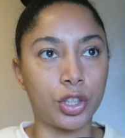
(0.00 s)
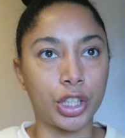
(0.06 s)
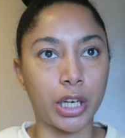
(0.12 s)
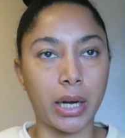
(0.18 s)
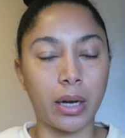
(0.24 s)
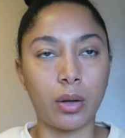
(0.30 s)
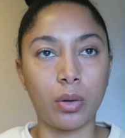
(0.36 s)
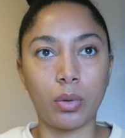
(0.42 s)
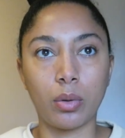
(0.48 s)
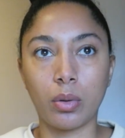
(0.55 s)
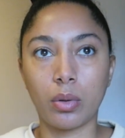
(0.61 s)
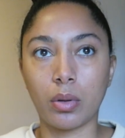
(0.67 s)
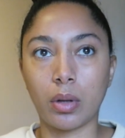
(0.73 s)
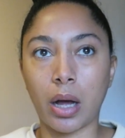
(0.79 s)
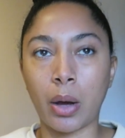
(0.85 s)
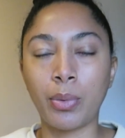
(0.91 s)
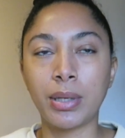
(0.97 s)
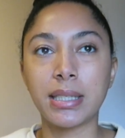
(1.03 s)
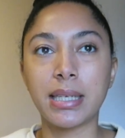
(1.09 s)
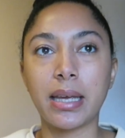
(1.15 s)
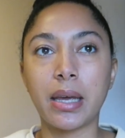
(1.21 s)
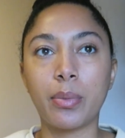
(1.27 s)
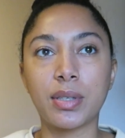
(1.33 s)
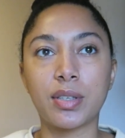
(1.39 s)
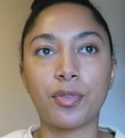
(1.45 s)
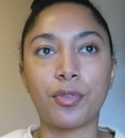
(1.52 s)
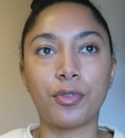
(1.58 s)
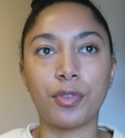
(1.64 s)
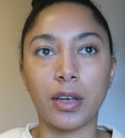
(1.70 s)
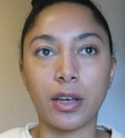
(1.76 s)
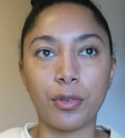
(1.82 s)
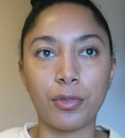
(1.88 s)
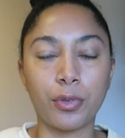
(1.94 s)
Zhao, I wouldn't say he was
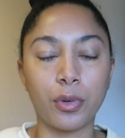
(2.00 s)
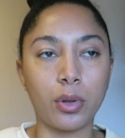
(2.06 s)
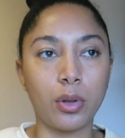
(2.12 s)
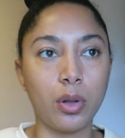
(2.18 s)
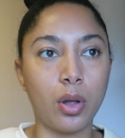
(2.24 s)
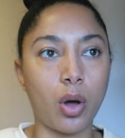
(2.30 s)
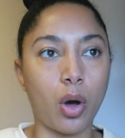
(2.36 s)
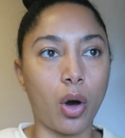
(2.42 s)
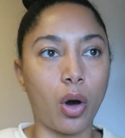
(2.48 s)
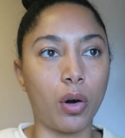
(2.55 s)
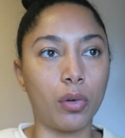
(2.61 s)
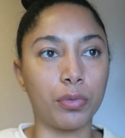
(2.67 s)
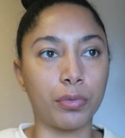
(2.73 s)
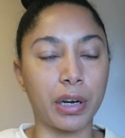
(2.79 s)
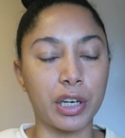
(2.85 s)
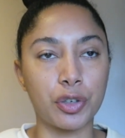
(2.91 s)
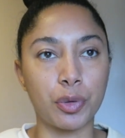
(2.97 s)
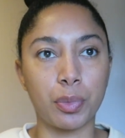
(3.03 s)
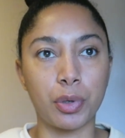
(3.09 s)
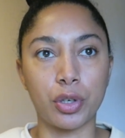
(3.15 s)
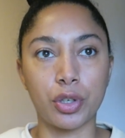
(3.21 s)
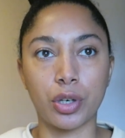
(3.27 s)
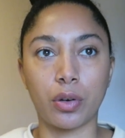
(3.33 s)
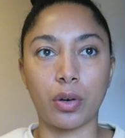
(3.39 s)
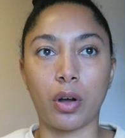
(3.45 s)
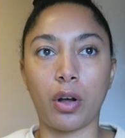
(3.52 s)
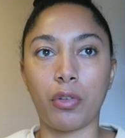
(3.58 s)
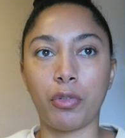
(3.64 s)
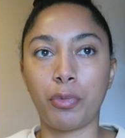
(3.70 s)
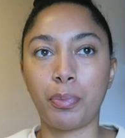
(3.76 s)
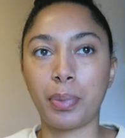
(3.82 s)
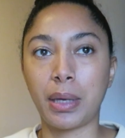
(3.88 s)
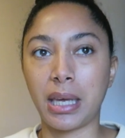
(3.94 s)
fearful of retribution
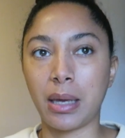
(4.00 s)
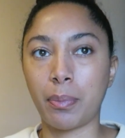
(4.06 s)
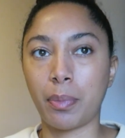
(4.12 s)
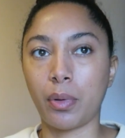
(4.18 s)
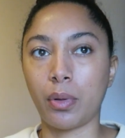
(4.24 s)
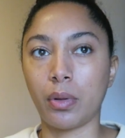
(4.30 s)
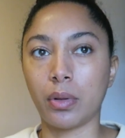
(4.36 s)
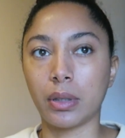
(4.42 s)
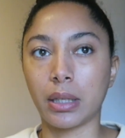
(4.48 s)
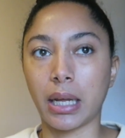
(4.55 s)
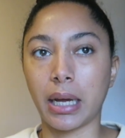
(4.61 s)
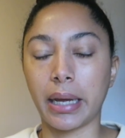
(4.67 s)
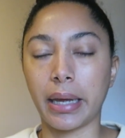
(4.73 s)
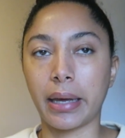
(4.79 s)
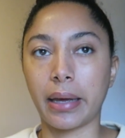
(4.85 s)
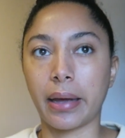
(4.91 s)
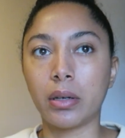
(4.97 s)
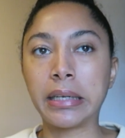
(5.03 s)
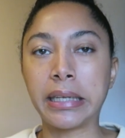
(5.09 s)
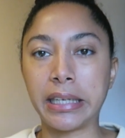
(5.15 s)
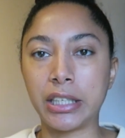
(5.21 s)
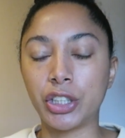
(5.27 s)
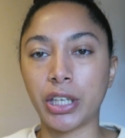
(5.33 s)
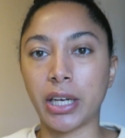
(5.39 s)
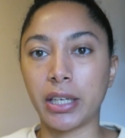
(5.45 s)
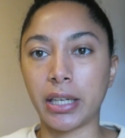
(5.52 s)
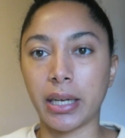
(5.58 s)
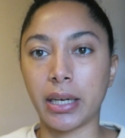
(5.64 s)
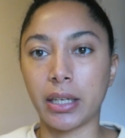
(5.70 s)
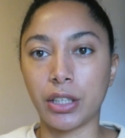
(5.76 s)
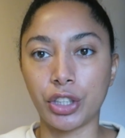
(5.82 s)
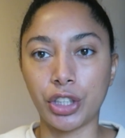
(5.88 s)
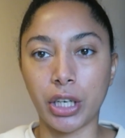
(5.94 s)
of people like Li
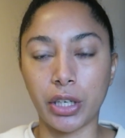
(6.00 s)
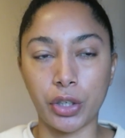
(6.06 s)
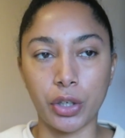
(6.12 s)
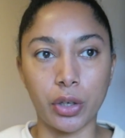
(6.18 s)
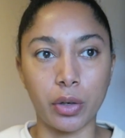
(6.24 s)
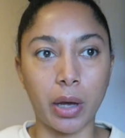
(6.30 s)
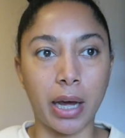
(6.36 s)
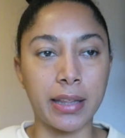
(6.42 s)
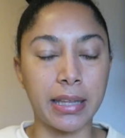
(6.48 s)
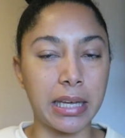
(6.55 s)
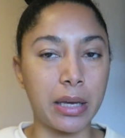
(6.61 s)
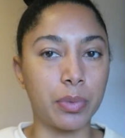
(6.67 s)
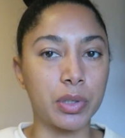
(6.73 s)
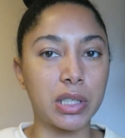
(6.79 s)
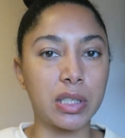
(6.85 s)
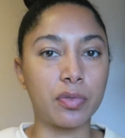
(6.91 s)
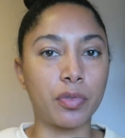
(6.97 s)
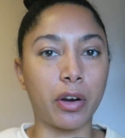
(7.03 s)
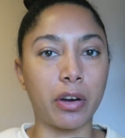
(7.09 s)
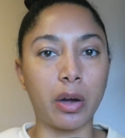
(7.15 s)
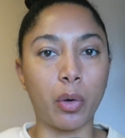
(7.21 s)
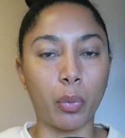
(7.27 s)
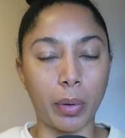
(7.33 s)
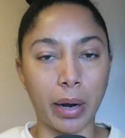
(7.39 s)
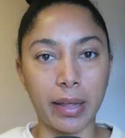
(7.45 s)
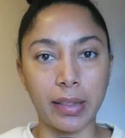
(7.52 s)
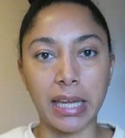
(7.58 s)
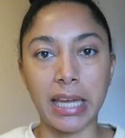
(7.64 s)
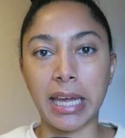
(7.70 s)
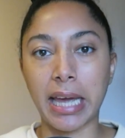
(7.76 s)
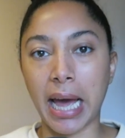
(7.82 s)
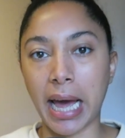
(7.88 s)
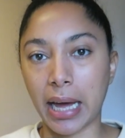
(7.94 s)
Xianyan and Chen Yun. I think he was just very aware that
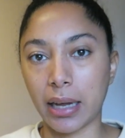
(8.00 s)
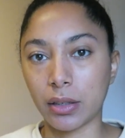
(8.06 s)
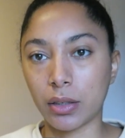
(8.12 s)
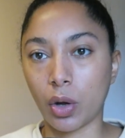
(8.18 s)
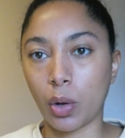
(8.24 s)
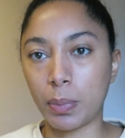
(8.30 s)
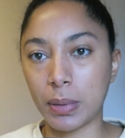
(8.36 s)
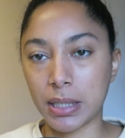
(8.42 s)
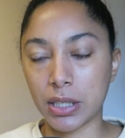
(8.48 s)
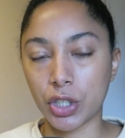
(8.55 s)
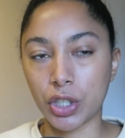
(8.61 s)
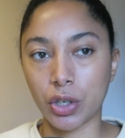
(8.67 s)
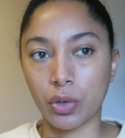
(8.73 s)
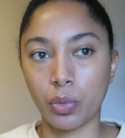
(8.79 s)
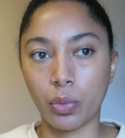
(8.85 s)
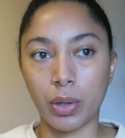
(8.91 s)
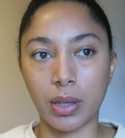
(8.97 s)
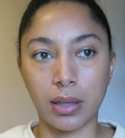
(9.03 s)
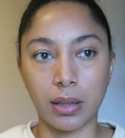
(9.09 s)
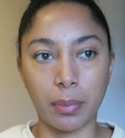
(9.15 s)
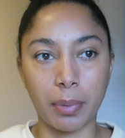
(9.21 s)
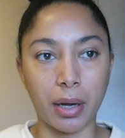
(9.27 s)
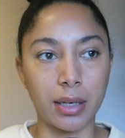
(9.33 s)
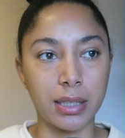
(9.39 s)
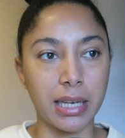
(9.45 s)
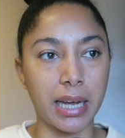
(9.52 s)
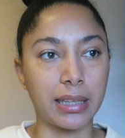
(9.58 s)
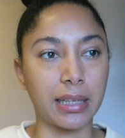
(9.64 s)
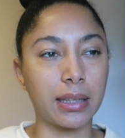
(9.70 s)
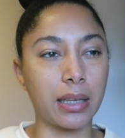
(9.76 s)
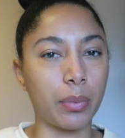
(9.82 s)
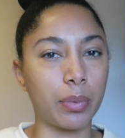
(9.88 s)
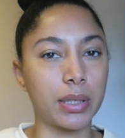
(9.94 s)
he had opposition within the party
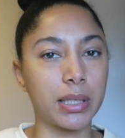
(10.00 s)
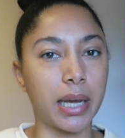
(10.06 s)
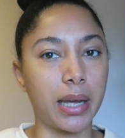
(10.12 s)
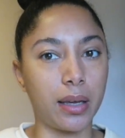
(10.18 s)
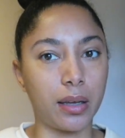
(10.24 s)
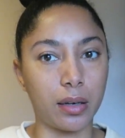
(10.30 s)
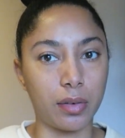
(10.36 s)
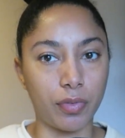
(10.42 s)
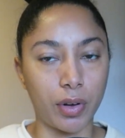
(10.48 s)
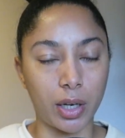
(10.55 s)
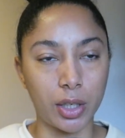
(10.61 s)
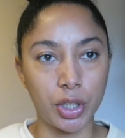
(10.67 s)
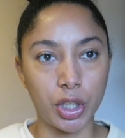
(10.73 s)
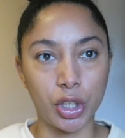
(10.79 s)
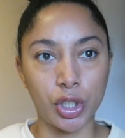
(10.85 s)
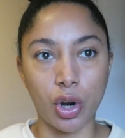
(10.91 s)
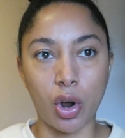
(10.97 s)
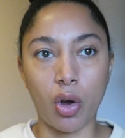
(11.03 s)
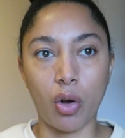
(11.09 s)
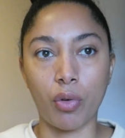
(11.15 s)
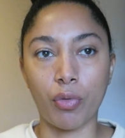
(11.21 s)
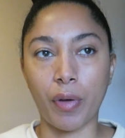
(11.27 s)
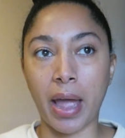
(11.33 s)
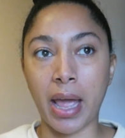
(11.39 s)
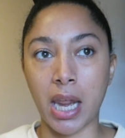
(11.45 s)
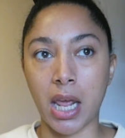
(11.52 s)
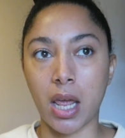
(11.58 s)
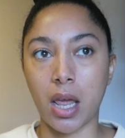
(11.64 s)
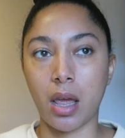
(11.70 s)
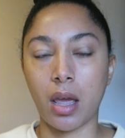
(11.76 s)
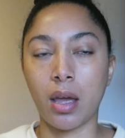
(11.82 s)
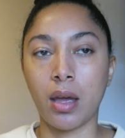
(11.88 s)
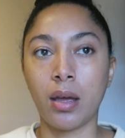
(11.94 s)
and that they would take advantage of
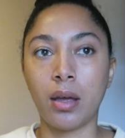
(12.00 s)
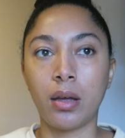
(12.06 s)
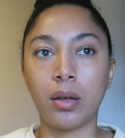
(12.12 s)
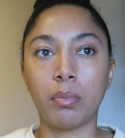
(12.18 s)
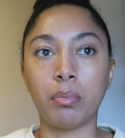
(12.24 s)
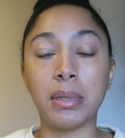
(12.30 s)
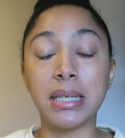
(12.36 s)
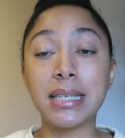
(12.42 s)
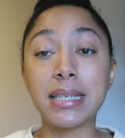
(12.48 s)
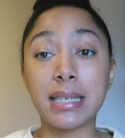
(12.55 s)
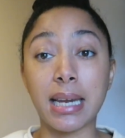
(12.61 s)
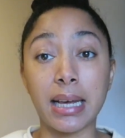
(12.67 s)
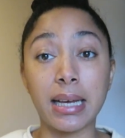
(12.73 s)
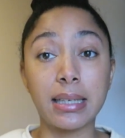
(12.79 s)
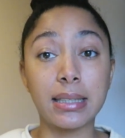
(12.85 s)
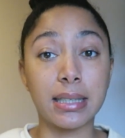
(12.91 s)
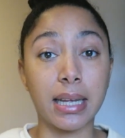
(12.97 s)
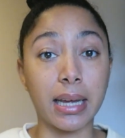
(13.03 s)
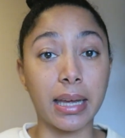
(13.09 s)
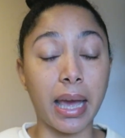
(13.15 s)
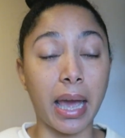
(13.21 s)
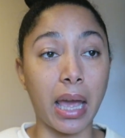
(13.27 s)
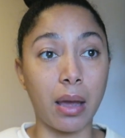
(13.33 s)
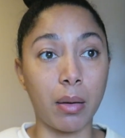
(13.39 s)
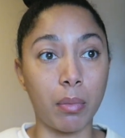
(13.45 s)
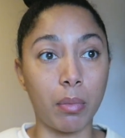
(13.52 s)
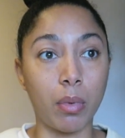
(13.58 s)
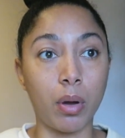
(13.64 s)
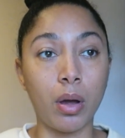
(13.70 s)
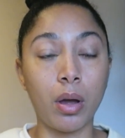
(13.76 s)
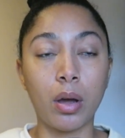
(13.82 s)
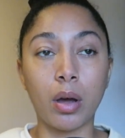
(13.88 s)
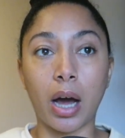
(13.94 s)
any mistakes that
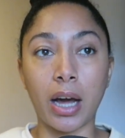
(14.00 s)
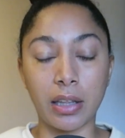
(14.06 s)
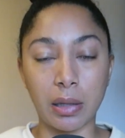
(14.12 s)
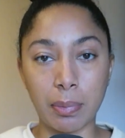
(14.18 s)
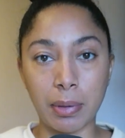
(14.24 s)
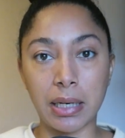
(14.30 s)
came, either